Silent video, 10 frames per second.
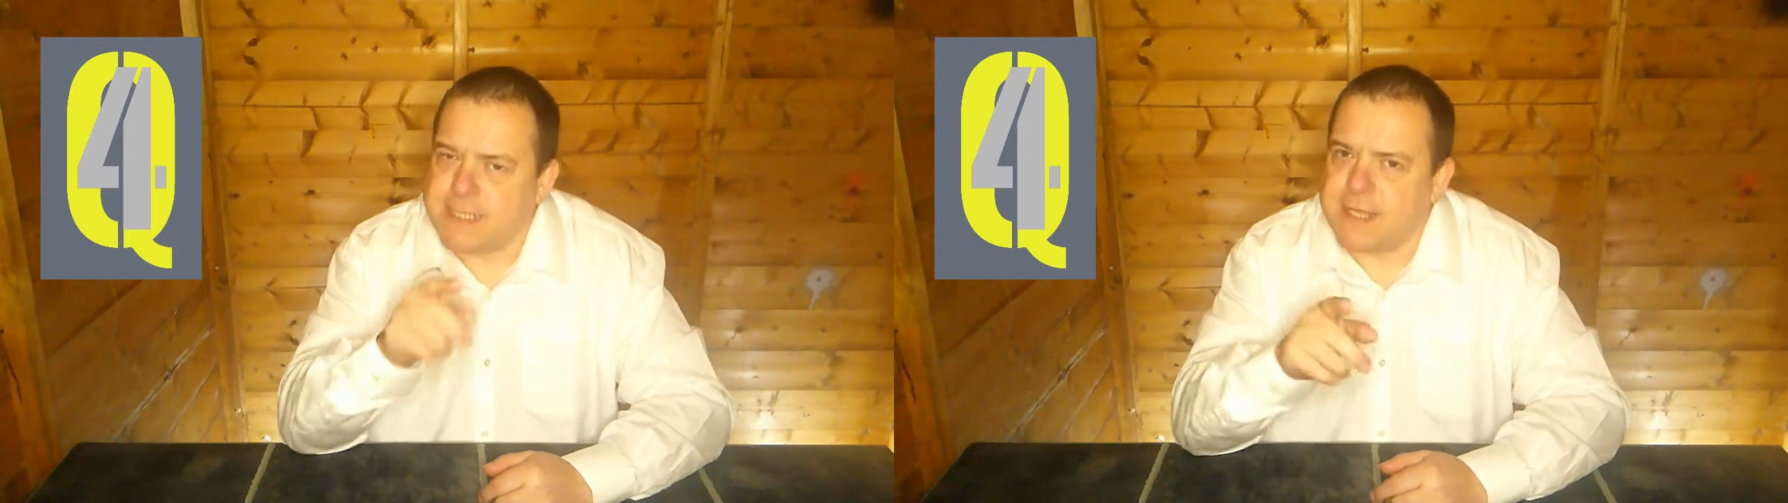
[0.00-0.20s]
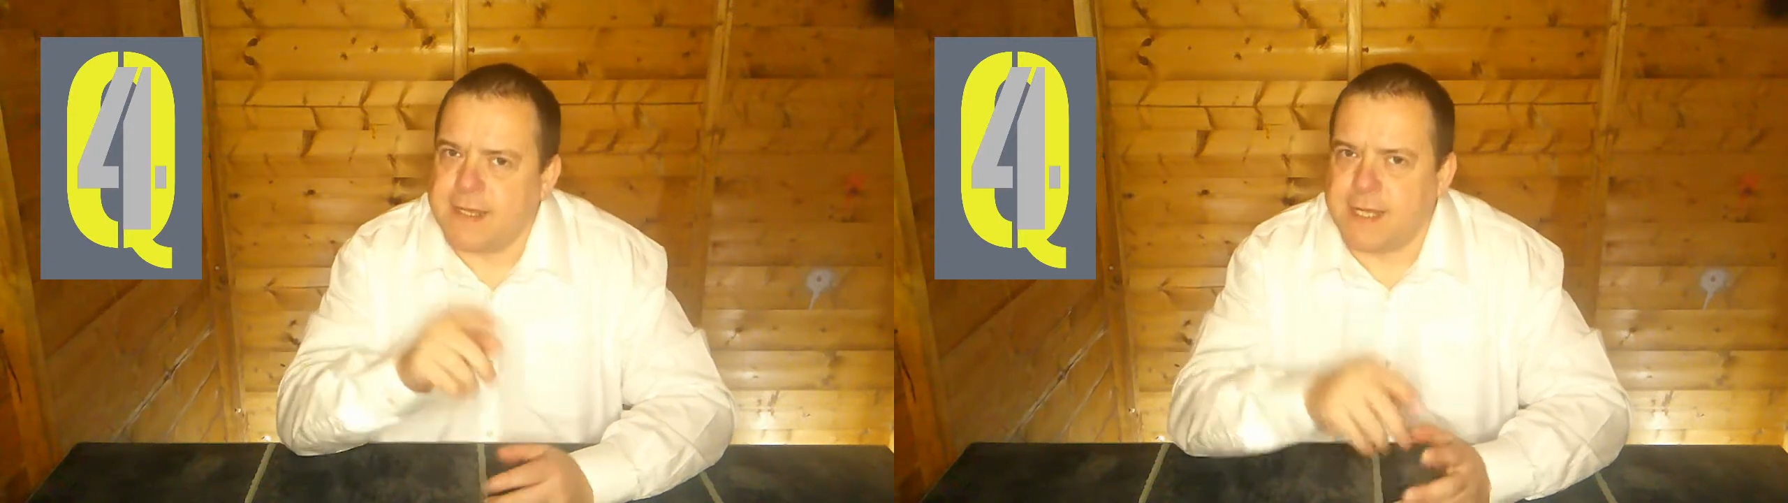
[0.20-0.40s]

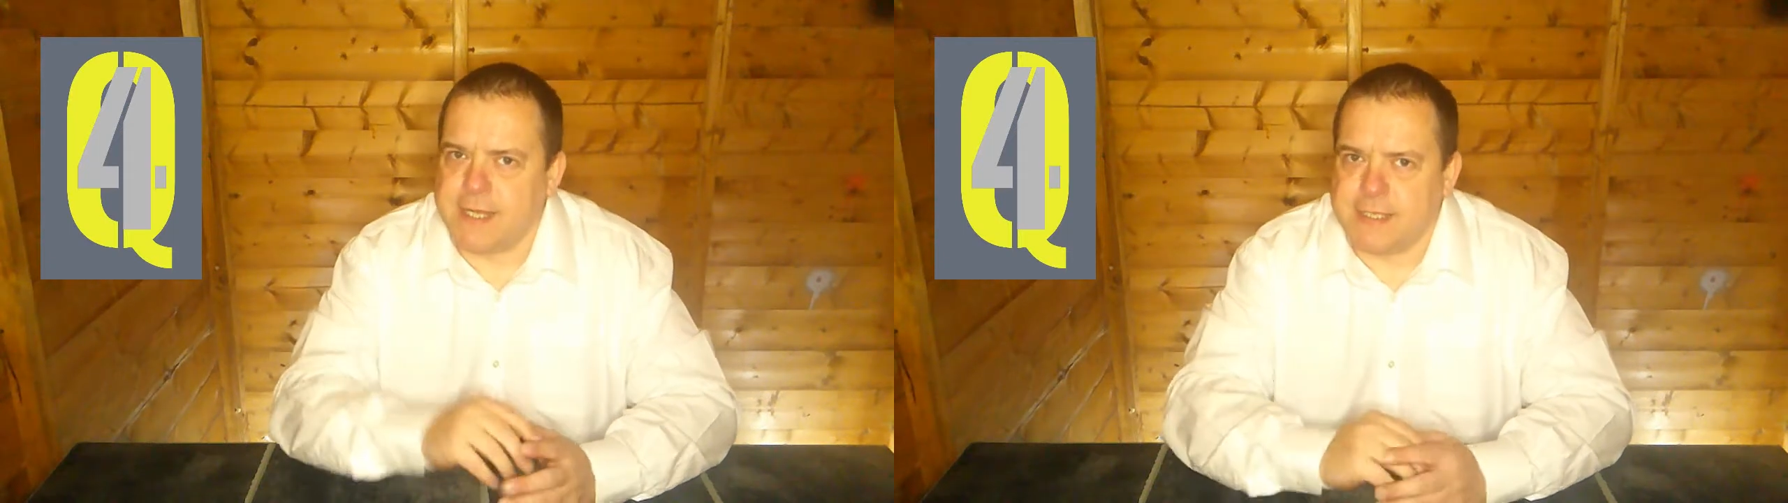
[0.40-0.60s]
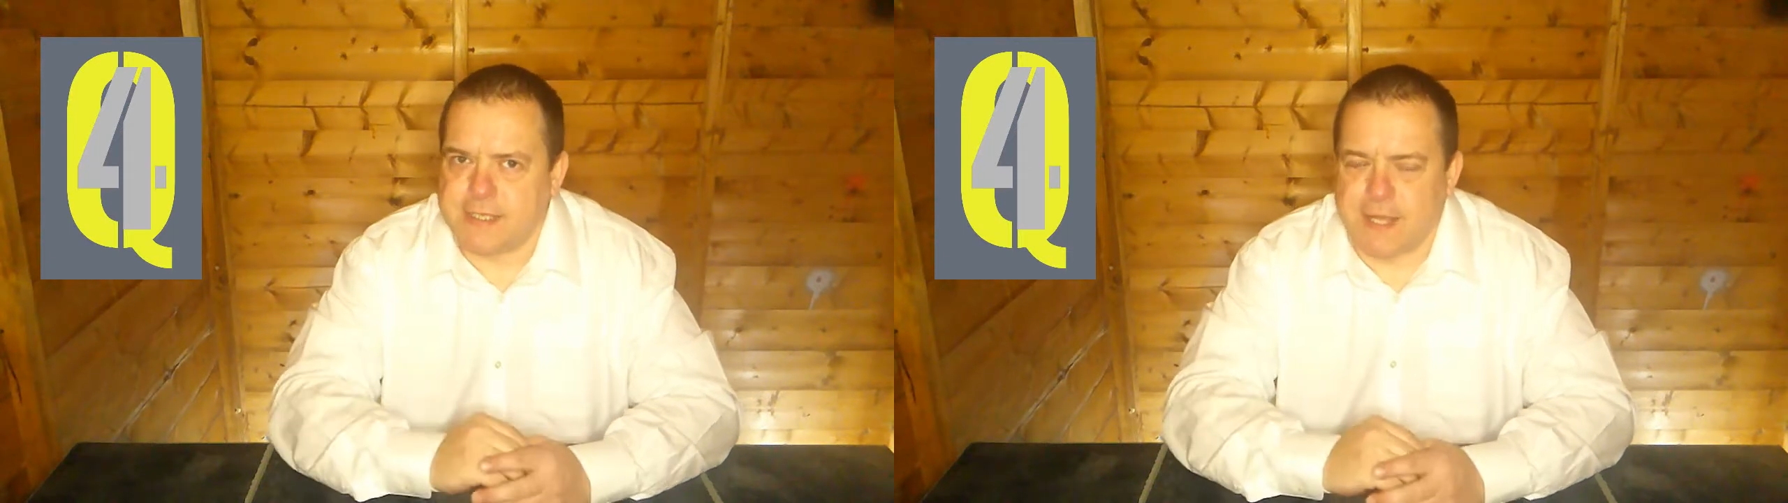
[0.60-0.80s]
the thing,
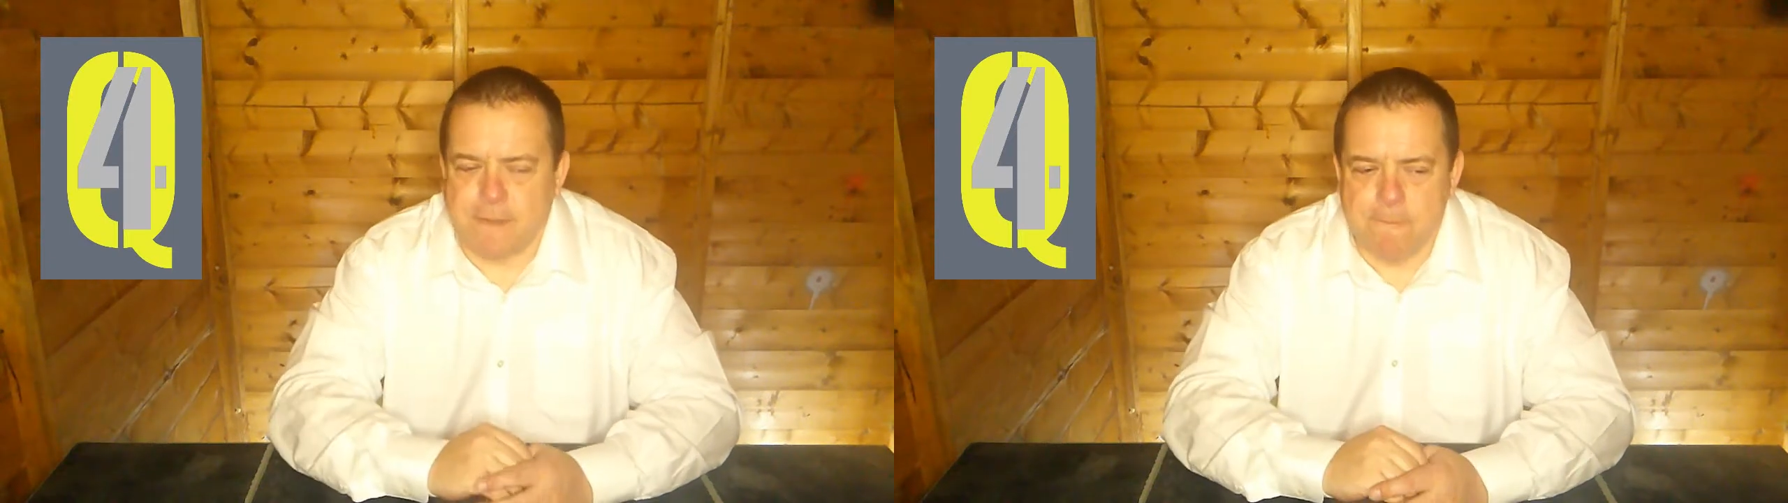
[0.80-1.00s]
you see.